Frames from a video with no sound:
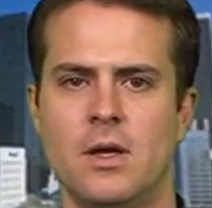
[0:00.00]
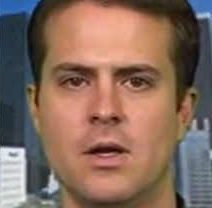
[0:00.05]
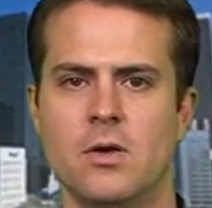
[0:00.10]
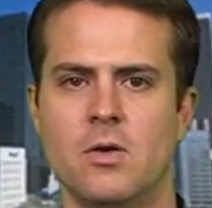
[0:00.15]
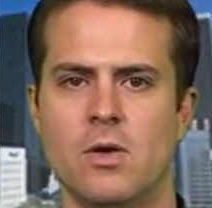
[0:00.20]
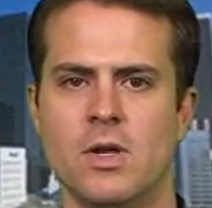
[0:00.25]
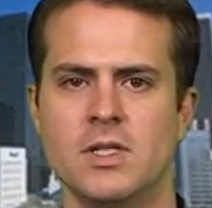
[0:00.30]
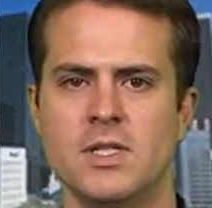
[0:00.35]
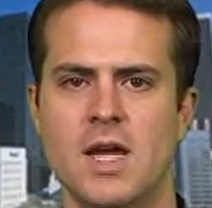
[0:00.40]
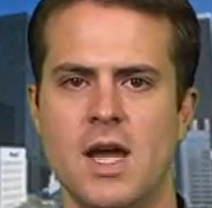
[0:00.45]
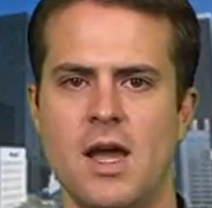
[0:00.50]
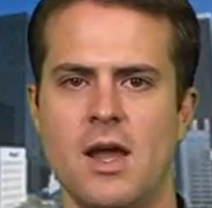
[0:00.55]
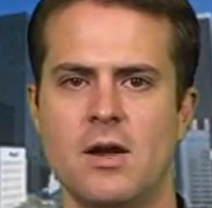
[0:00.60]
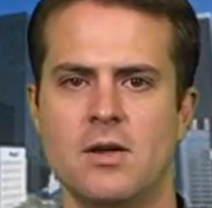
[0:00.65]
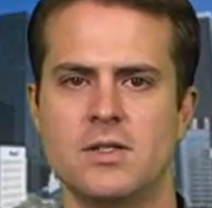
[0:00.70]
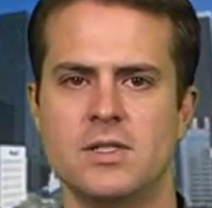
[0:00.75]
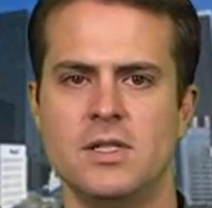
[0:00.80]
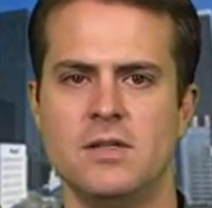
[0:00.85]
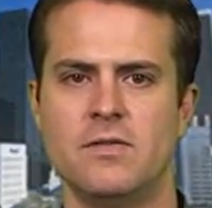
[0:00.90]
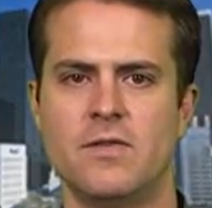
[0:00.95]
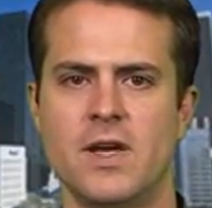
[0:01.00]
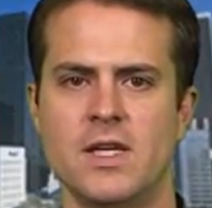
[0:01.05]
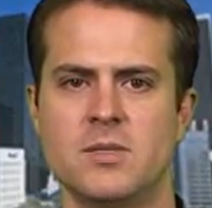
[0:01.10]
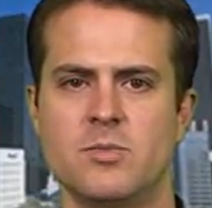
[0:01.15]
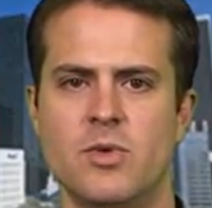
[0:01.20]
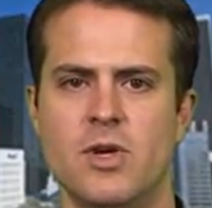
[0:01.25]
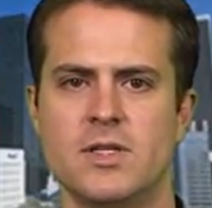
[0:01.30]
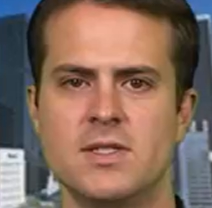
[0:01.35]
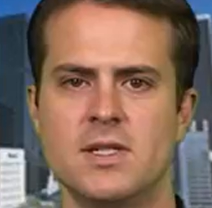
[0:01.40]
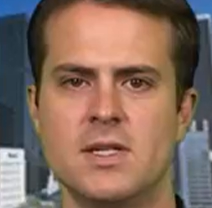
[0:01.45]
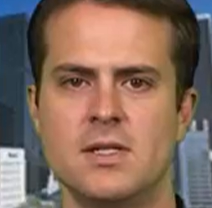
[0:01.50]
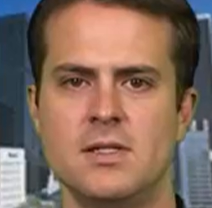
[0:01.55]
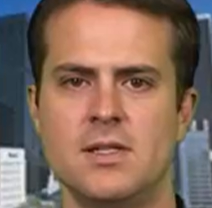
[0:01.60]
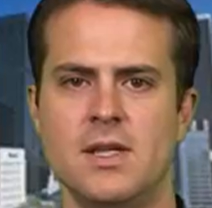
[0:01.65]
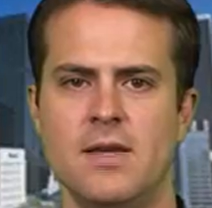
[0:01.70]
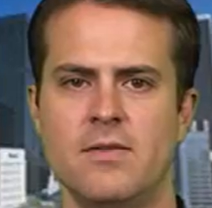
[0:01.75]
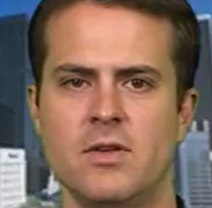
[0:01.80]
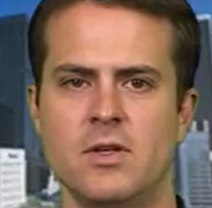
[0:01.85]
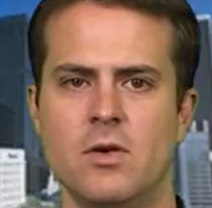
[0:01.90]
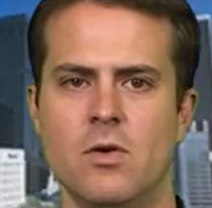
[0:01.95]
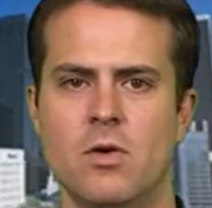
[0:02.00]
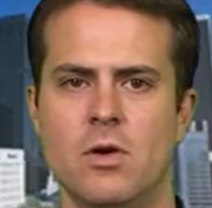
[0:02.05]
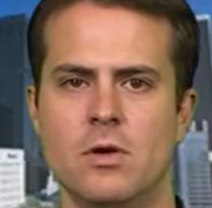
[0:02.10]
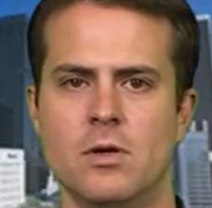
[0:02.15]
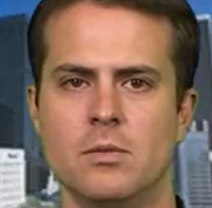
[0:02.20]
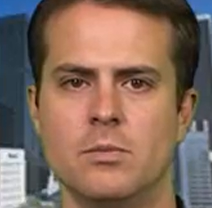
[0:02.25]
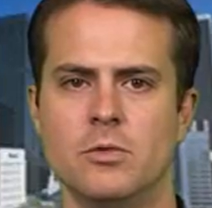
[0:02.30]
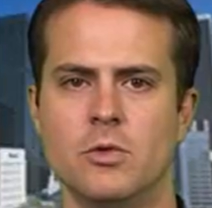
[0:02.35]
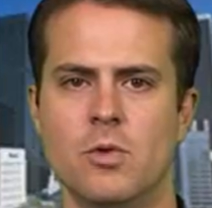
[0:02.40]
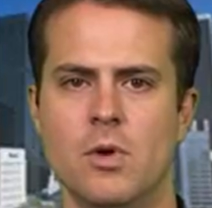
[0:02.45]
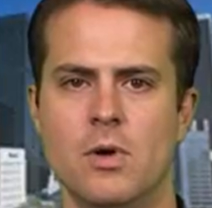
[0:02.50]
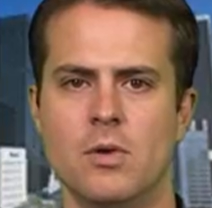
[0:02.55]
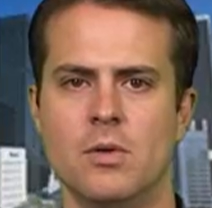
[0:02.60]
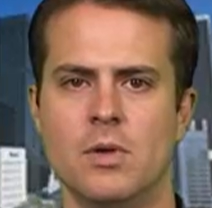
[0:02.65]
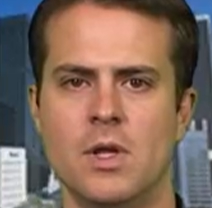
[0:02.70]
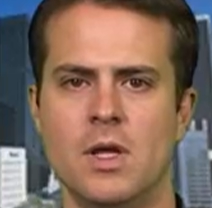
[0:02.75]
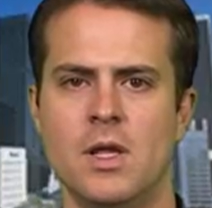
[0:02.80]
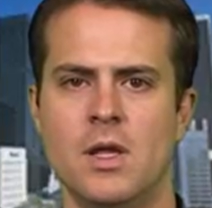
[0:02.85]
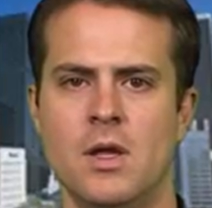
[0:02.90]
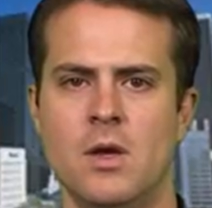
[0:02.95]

According to IRC Vice President David Corum, quote,